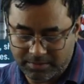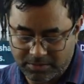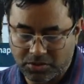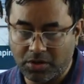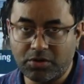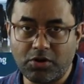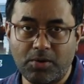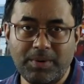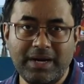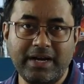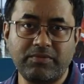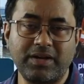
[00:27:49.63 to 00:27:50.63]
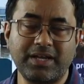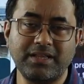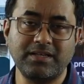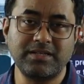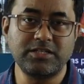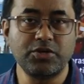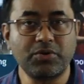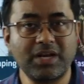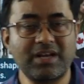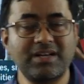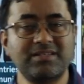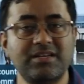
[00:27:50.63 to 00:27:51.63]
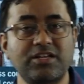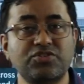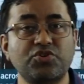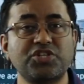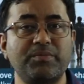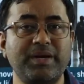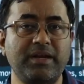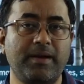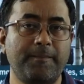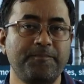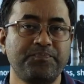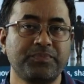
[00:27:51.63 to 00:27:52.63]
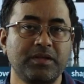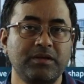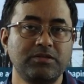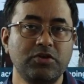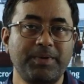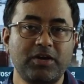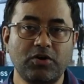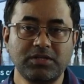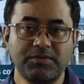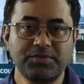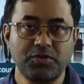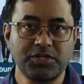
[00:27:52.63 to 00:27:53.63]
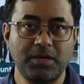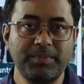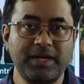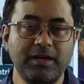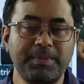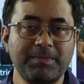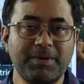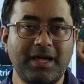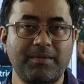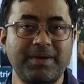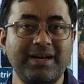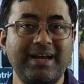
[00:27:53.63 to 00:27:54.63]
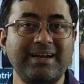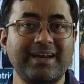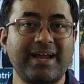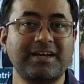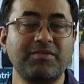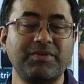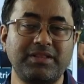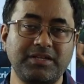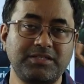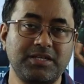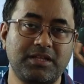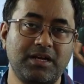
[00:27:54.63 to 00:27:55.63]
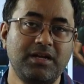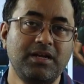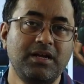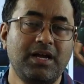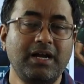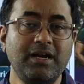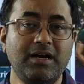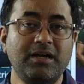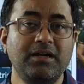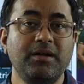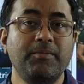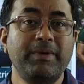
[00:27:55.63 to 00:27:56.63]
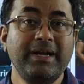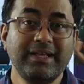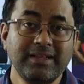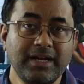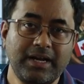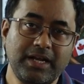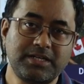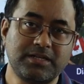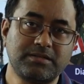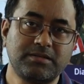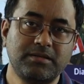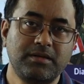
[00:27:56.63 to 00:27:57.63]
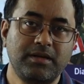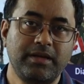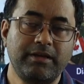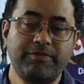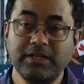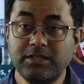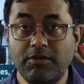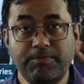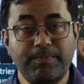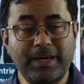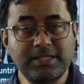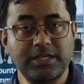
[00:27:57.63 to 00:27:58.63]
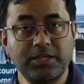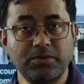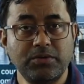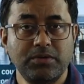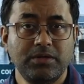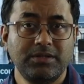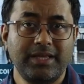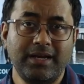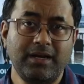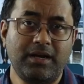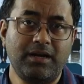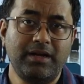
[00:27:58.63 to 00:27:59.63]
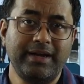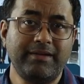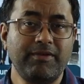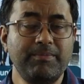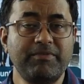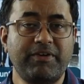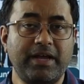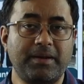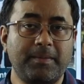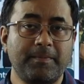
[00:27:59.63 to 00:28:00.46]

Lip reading: So global network in the sense you can consider social media. So because of social media, people are been interacting with each other and building the relations. If it is of positive, then it will be fine.